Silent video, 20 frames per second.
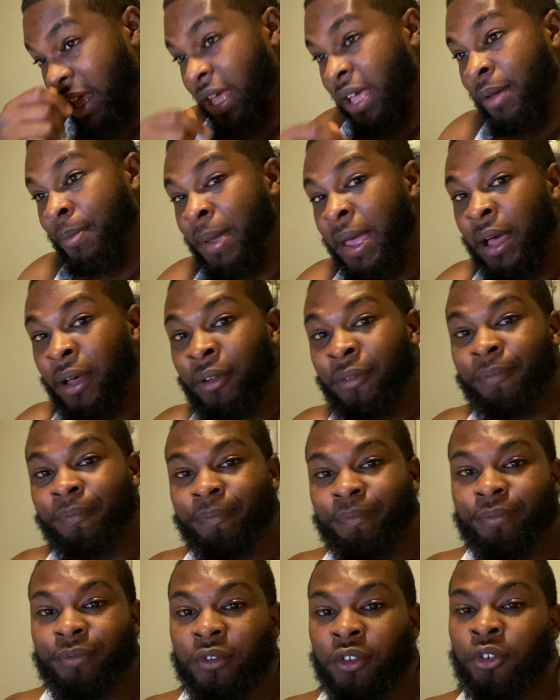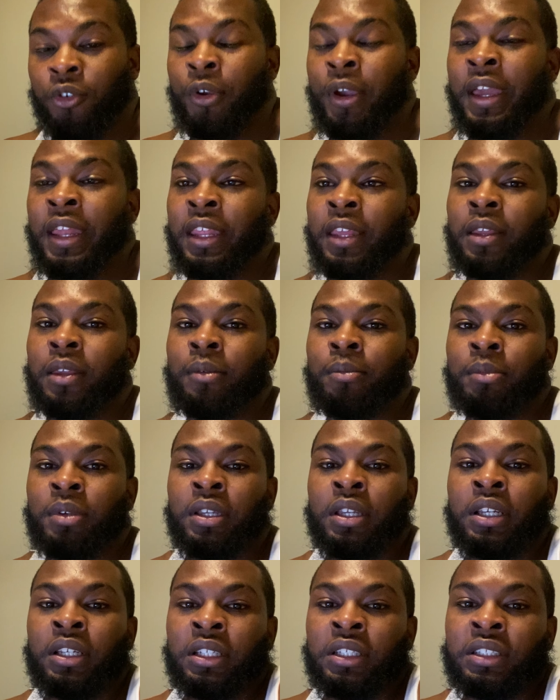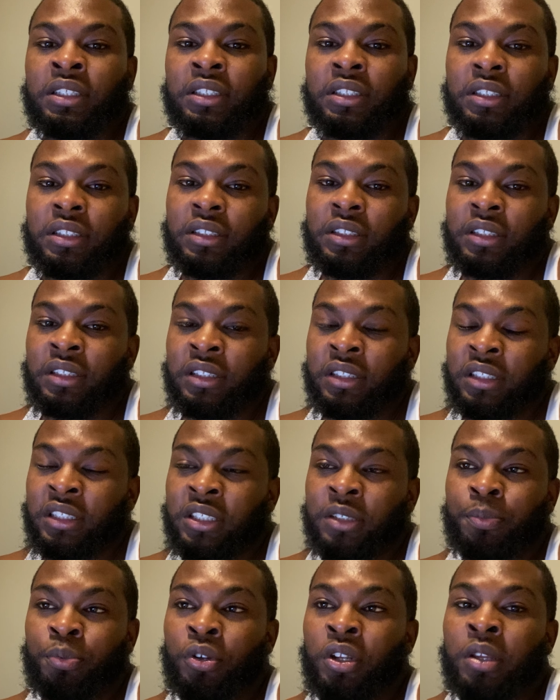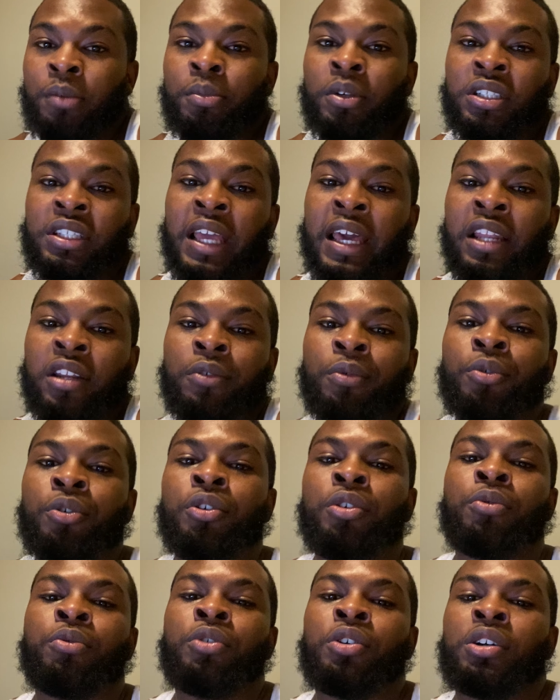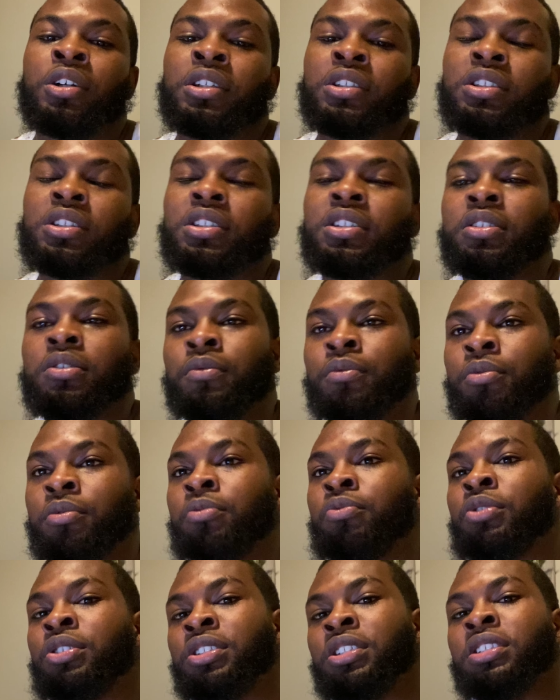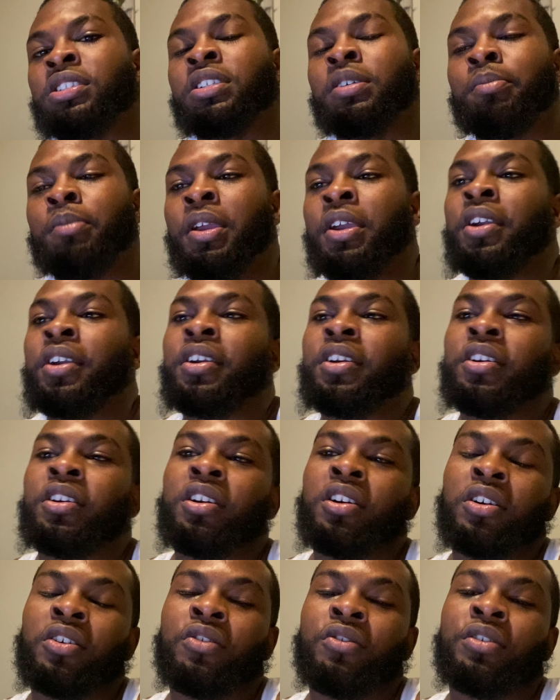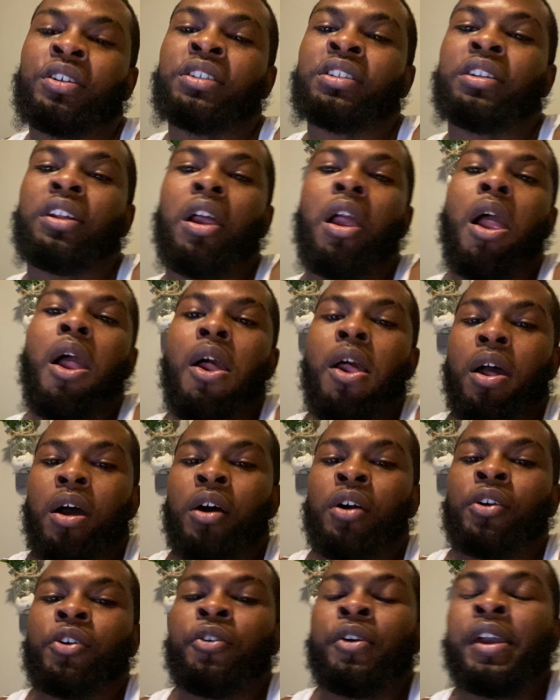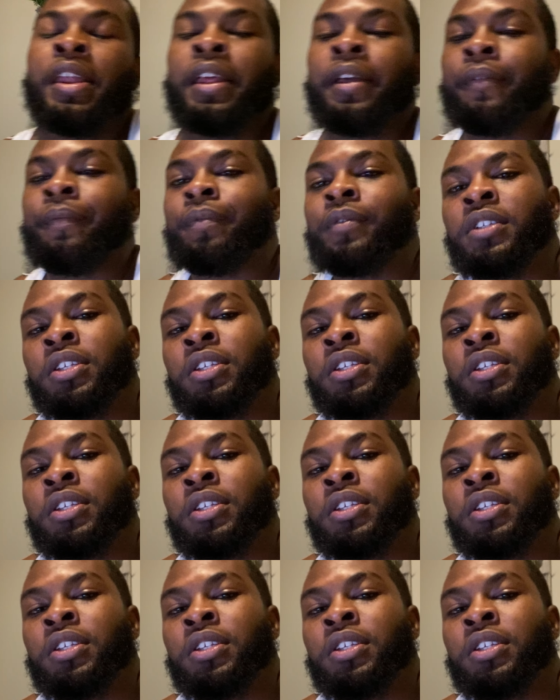about credit because it's pretty much how the world runs, which is America, of course, on credit.